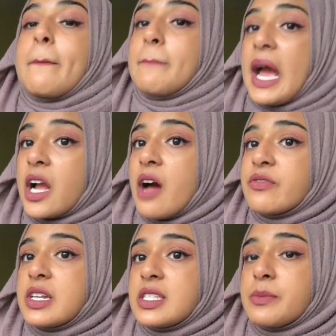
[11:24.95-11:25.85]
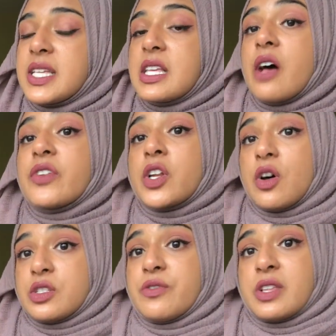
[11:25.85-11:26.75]
my confidence in myself and
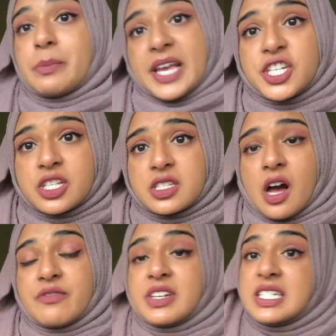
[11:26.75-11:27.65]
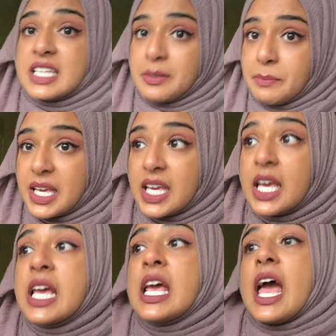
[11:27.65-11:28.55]
also for the patient's confidence in me.